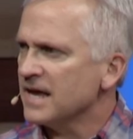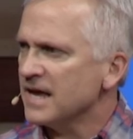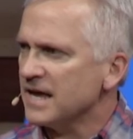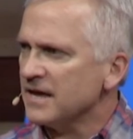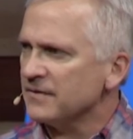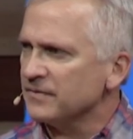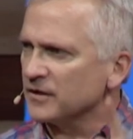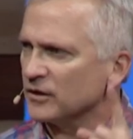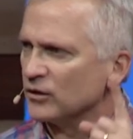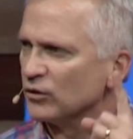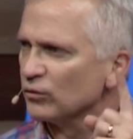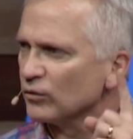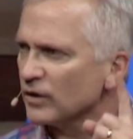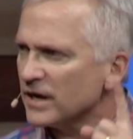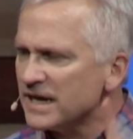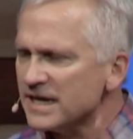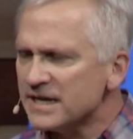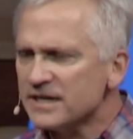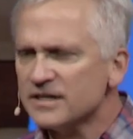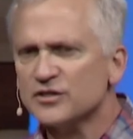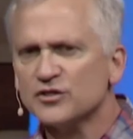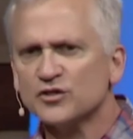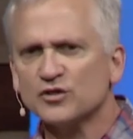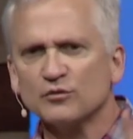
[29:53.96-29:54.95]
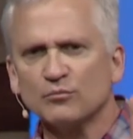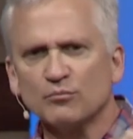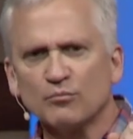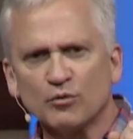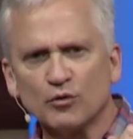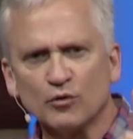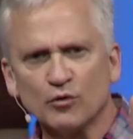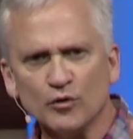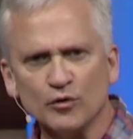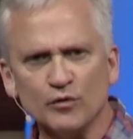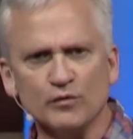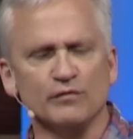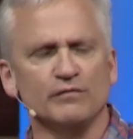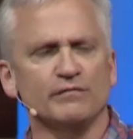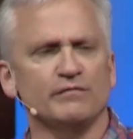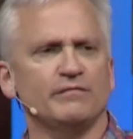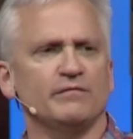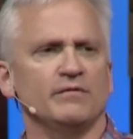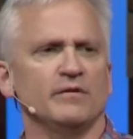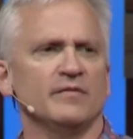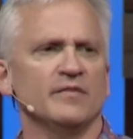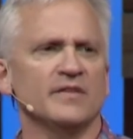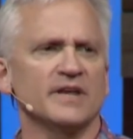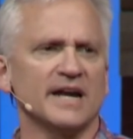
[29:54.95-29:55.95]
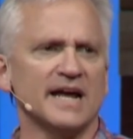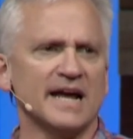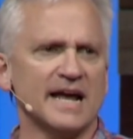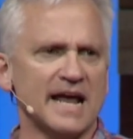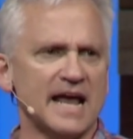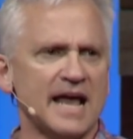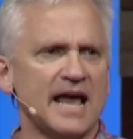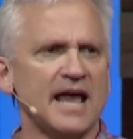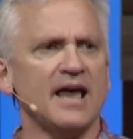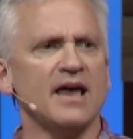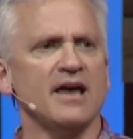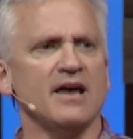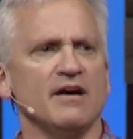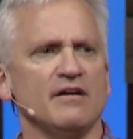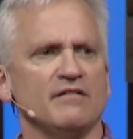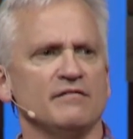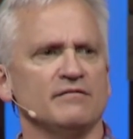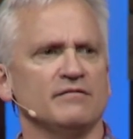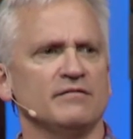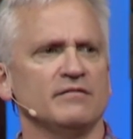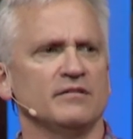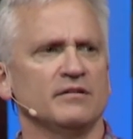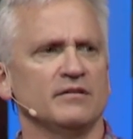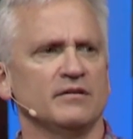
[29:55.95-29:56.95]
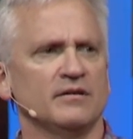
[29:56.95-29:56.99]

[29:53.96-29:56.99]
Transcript: And the greatest proof that I have